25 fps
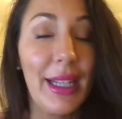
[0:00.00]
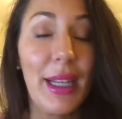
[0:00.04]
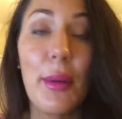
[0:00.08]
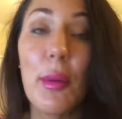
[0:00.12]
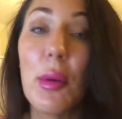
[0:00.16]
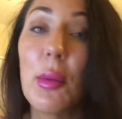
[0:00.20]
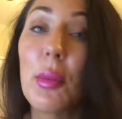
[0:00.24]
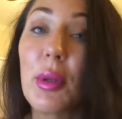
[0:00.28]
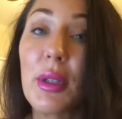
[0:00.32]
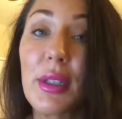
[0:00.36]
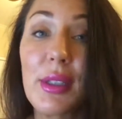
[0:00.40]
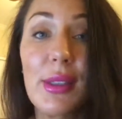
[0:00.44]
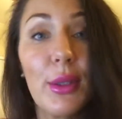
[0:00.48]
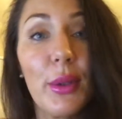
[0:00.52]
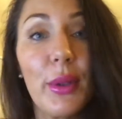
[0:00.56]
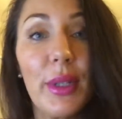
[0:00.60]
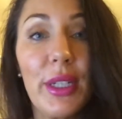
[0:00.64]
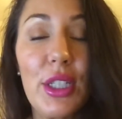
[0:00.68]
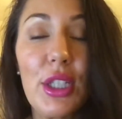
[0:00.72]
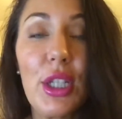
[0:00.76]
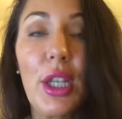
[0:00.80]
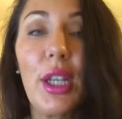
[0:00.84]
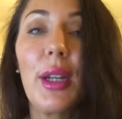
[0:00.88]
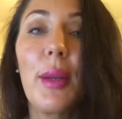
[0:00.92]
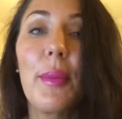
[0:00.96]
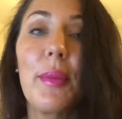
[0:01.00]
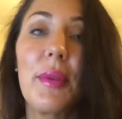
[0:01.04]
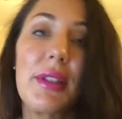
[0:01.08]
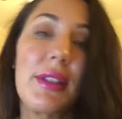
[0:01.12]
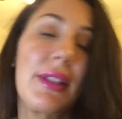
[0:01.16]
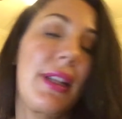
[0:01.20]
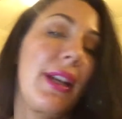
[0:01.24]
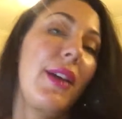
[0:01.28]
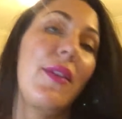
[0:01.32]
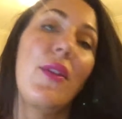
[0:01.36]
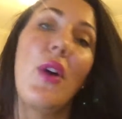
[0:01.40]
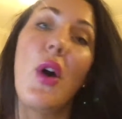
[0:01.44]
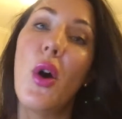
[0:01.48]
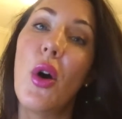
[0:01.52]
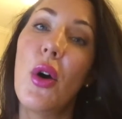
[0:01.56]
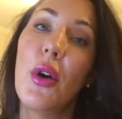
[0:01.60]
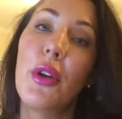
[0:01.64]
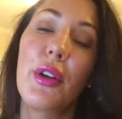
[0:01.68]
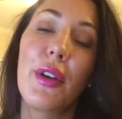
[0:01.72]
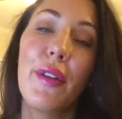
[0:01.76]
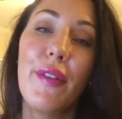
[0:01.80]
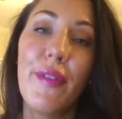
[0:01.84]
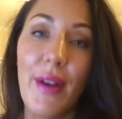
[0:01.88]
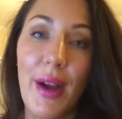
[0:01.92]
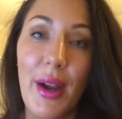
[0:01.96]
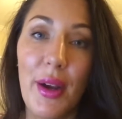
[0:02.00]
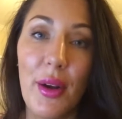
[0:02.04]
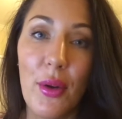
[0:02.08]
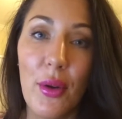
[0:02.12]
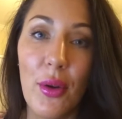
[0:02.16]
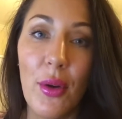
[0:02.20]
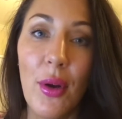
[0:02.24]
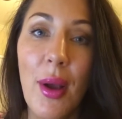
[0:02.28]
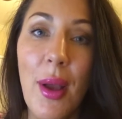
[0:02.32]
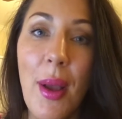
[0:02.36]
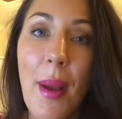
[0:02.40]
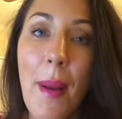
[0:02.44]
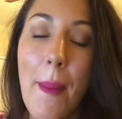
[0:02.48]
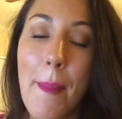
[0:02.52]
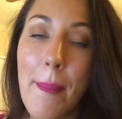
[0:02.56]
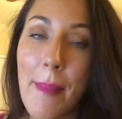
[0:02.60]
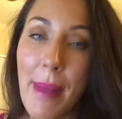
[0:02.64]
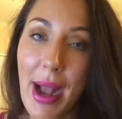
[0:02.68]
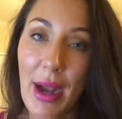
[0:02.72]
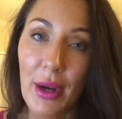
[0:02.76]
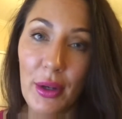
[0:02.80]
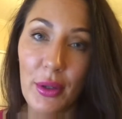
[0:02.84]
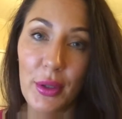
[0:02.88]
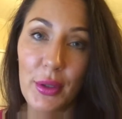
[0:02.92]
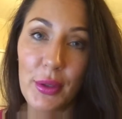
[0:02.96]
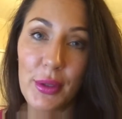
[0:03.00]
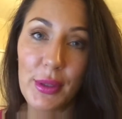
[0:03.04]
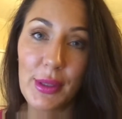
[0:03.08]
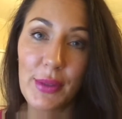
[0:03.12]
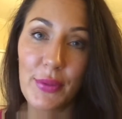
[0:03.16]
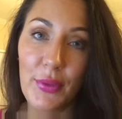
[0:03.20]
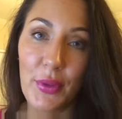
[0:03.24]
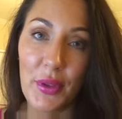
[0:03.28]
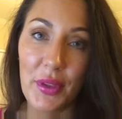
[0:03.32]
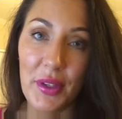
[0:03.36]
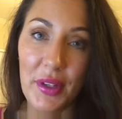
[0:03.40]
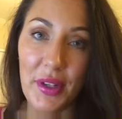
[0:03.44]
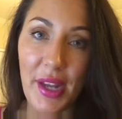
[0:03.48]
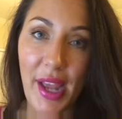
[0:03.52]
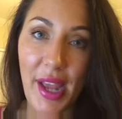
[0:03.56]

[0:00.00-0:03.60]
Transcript: And I'm gonna put a screenshot up that's gonna have all your final macros for the